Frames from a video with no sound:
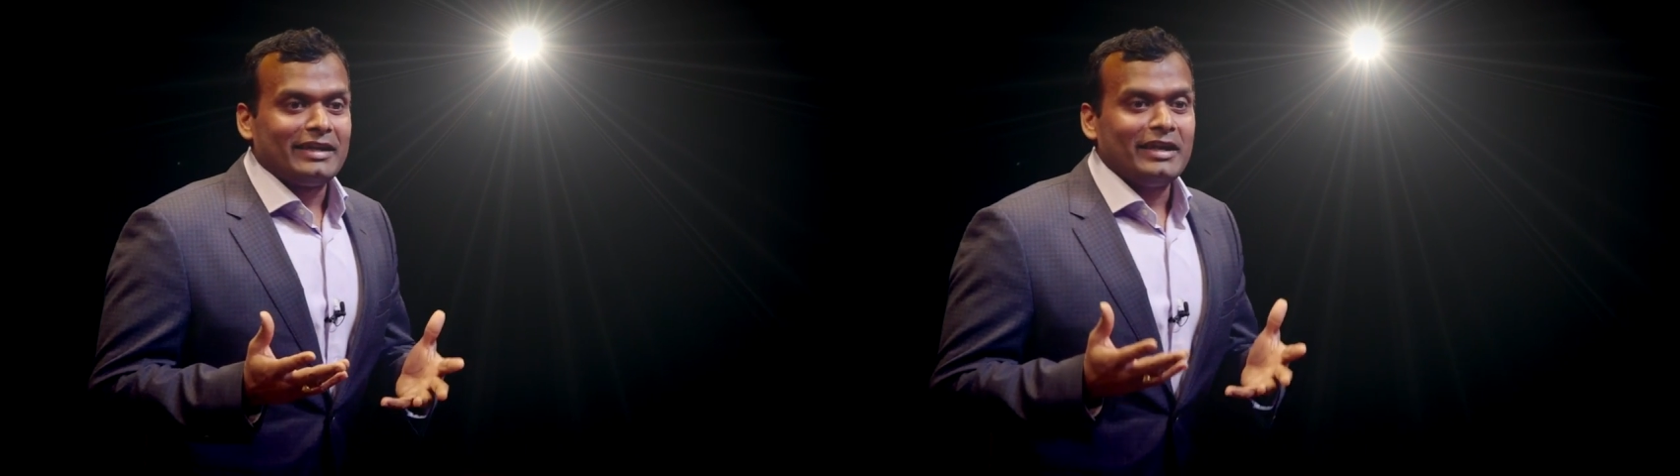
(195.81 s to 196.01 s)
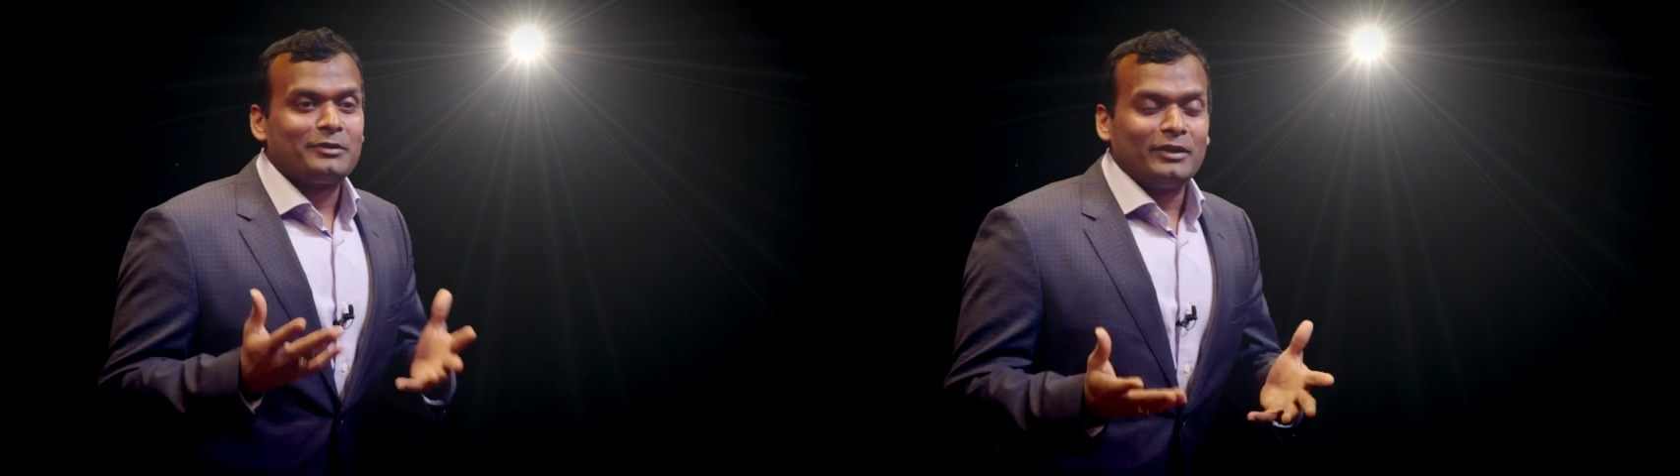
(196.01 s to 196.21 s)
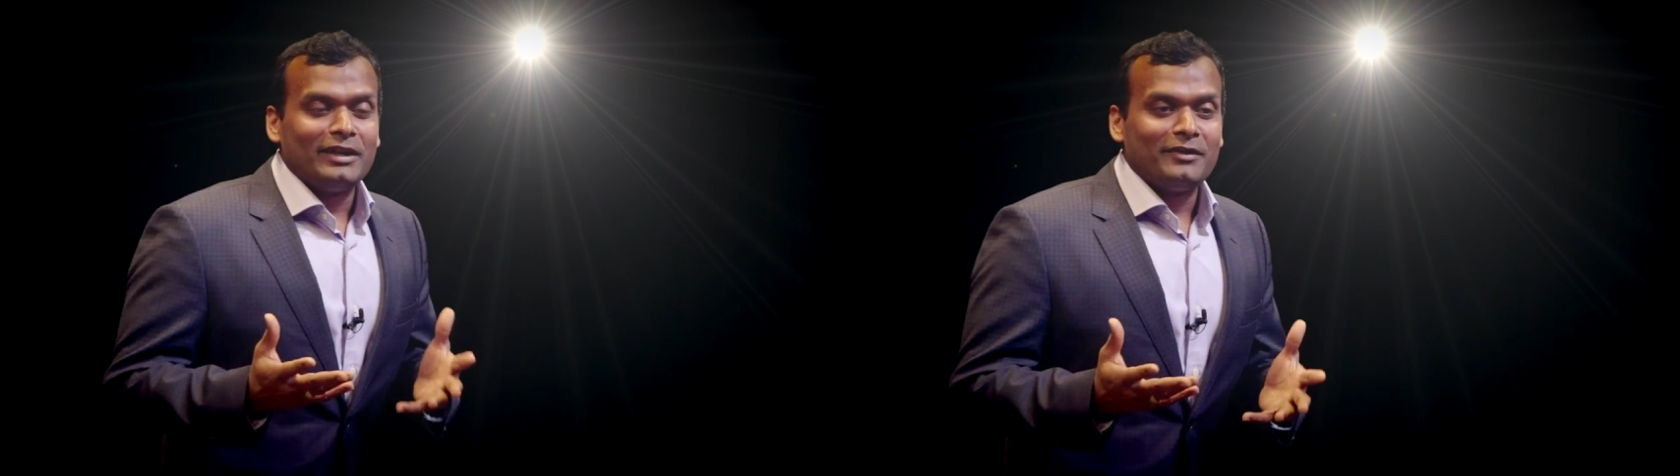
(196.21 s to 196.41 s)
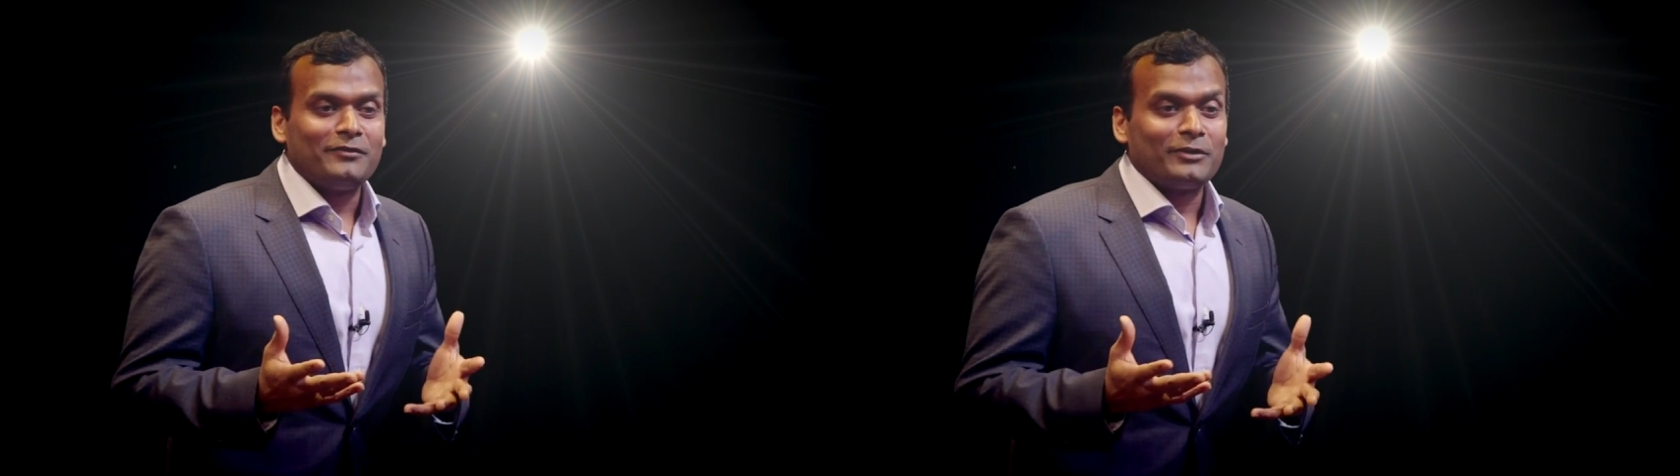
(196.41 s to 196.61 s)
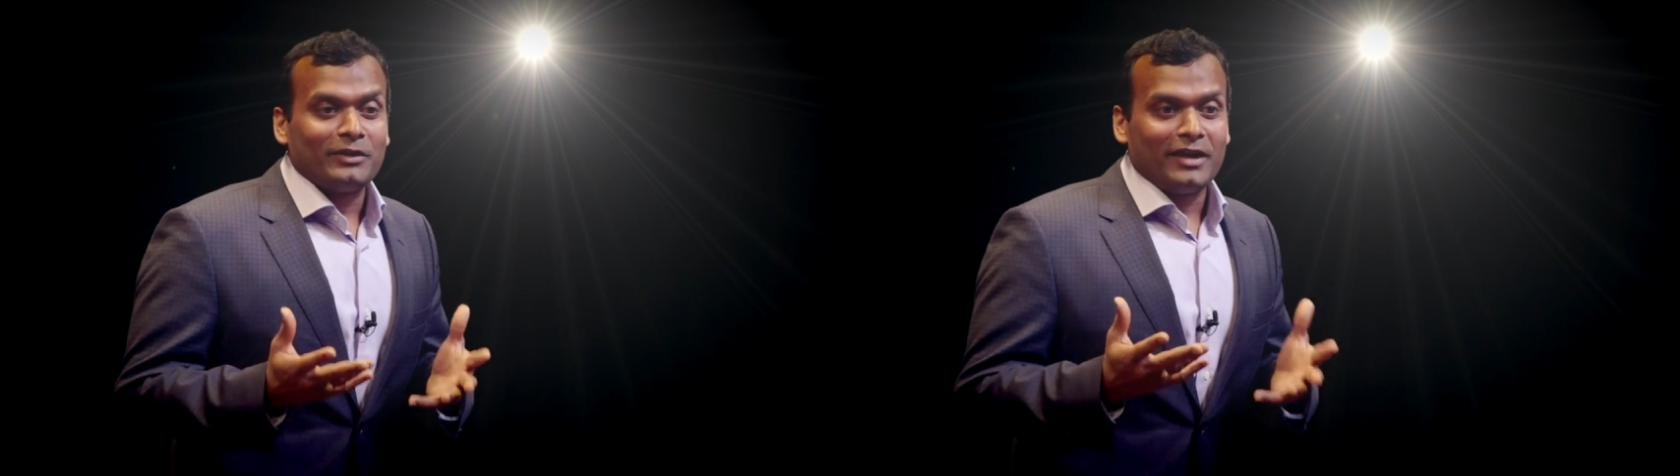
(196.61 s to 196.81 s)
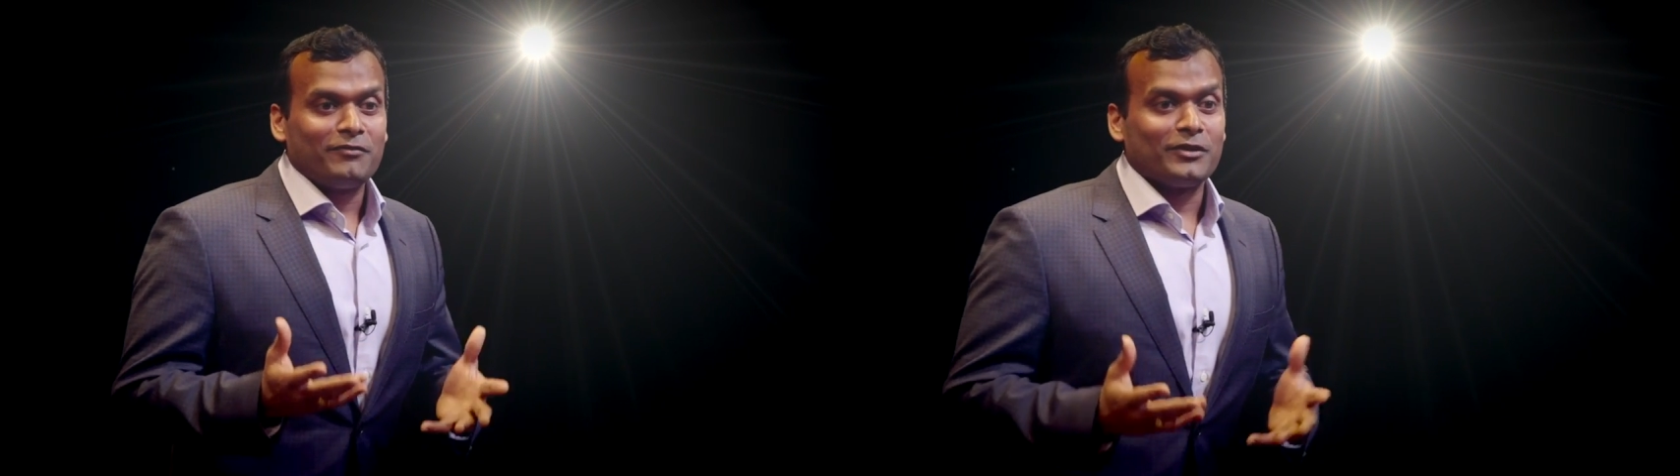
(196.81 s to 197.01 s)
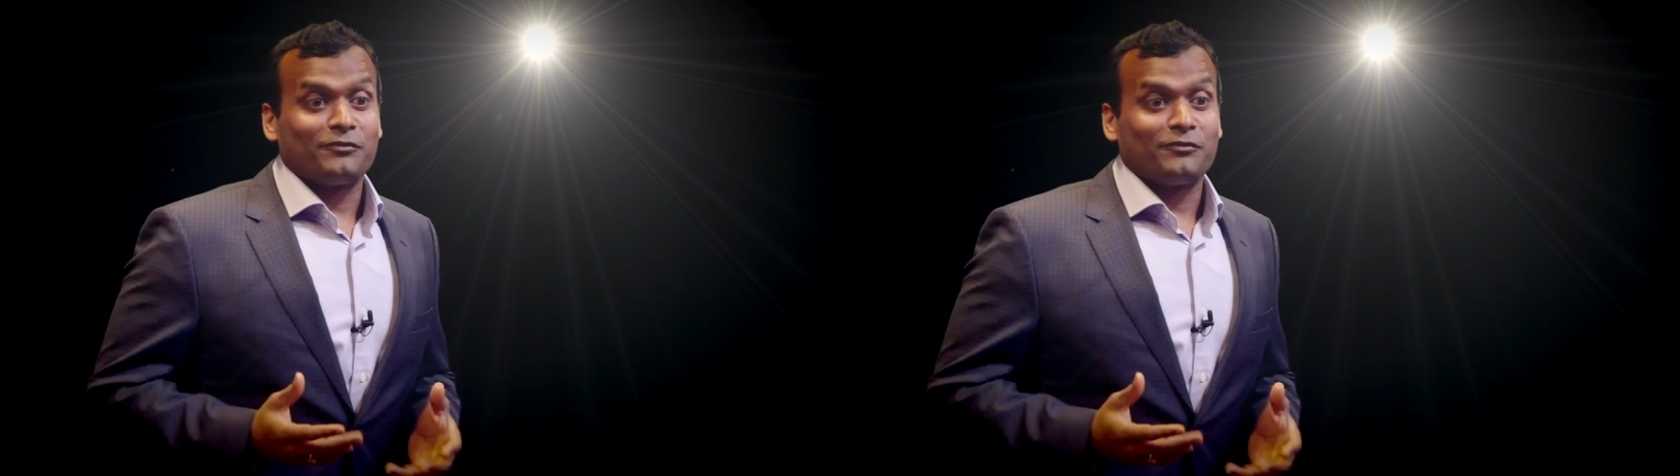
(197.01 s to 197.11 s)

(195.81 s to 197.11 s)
get to live your life with